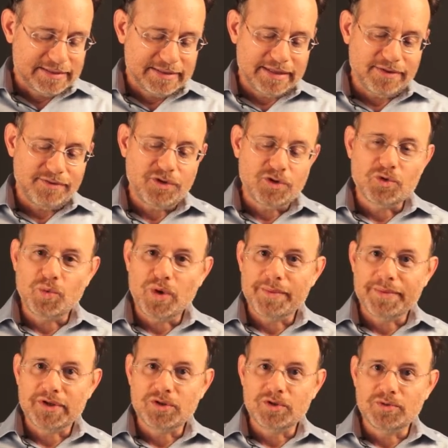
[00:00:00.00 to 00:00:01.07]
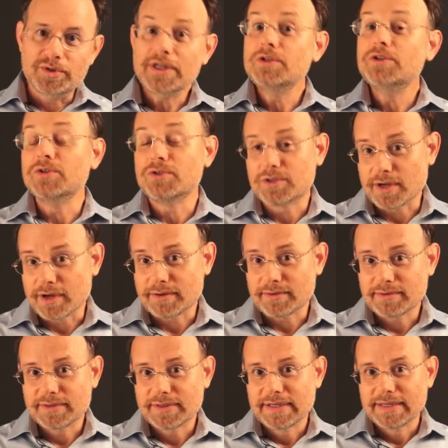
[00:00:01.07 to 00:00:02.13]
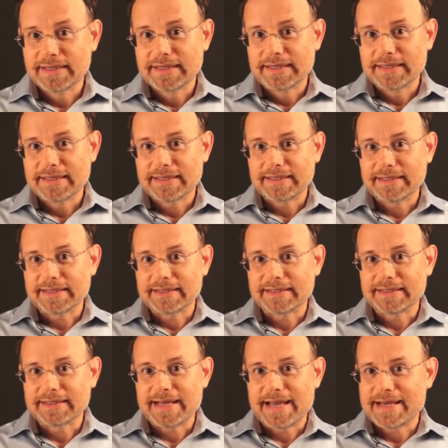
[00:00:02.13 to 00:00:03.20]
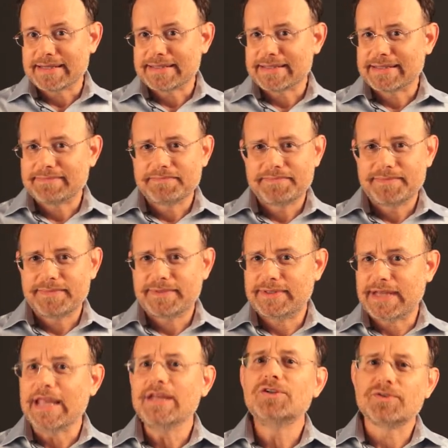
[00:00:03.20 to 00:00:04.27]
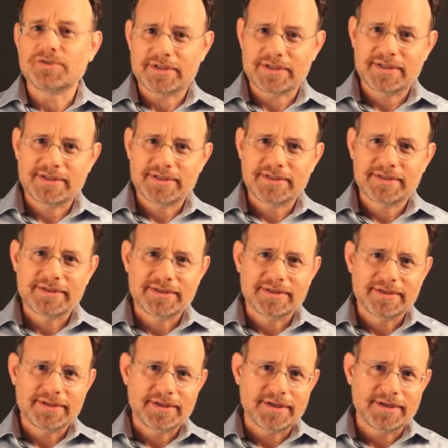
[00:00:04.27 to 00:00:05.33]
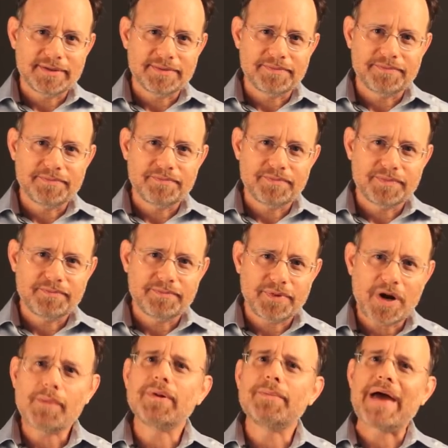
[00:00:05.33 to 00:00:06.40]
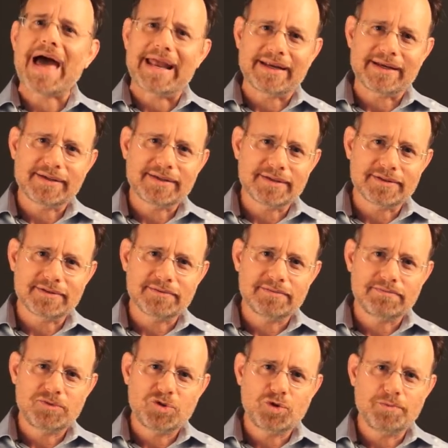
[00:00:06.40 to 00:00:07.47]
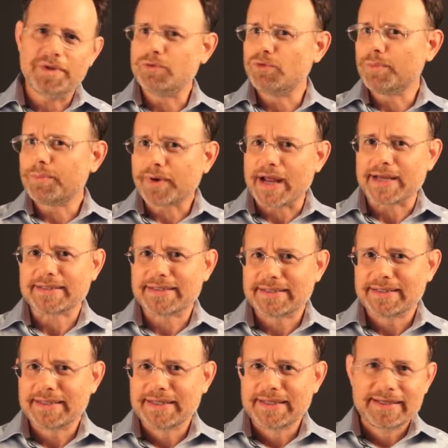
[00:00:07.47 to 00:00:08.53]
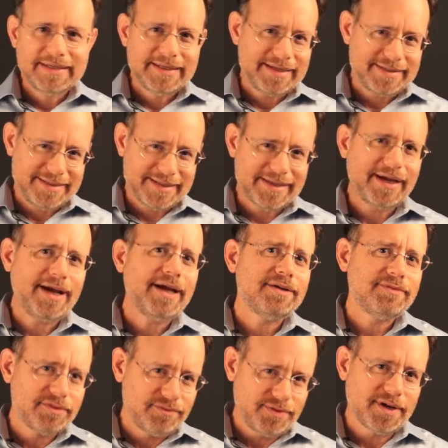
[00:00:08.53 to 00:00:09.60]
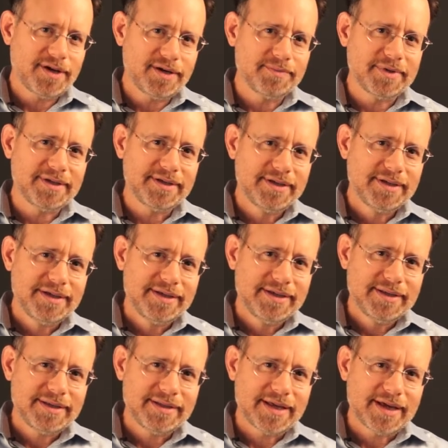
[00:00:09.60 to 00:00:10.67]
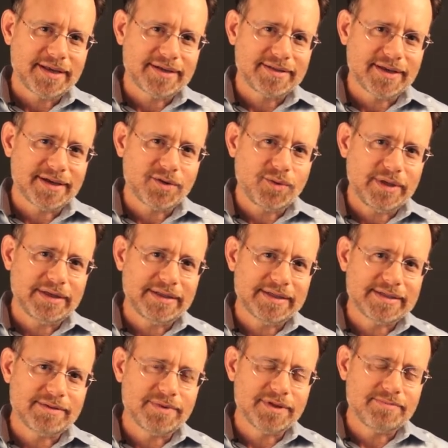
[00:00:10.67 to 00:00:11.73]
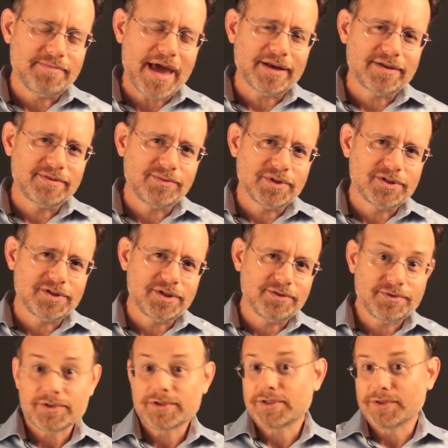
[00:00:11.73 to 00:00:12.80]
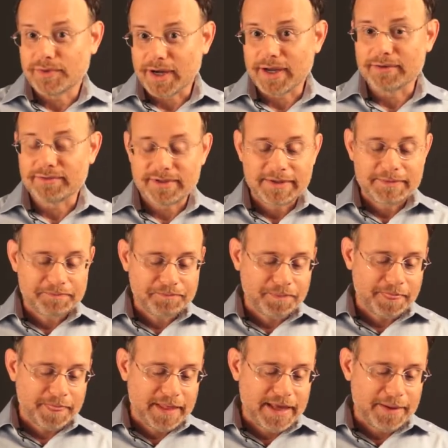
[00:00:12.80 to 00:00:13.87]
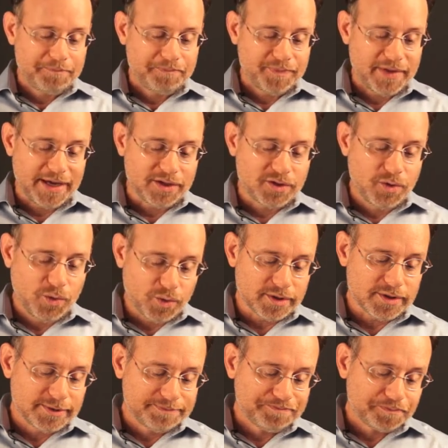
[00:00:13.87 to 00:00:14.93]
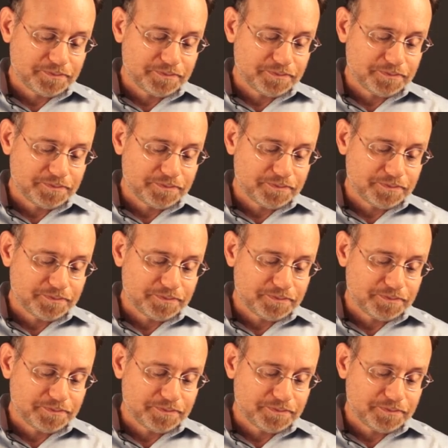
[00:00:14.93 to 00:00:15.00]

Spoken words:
they viewed women who did do so as dangerous, problematic, and should be repressed. That's the kind of environment that Queen Elizabeth met when she first arrived at court.